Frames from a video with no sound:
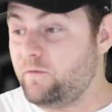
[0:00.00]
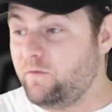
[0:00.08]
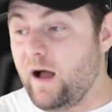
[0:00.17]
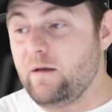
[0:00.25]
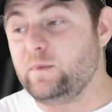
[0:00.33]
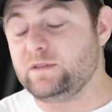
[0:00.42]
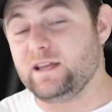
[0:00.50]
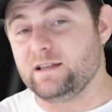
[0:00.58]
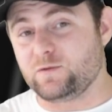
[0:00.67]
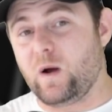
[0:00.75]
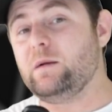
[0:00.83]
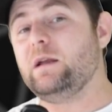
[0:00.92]

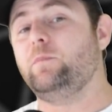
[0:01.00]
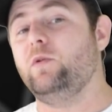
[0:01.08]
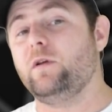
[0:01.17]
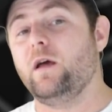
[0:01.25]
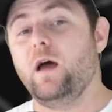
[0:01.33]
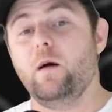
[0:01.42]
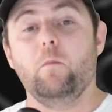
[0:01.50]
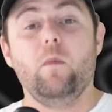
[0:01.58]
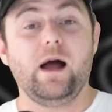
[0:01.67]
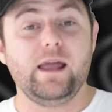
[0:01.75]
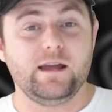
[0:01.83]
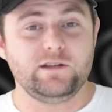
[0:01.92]
5%. So I'm going to put
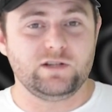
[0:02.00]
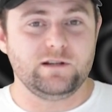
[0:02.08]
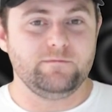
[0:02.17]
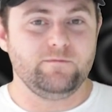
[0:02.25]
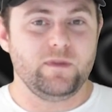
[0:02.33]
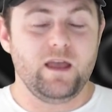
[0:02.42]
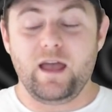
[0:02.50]
my engine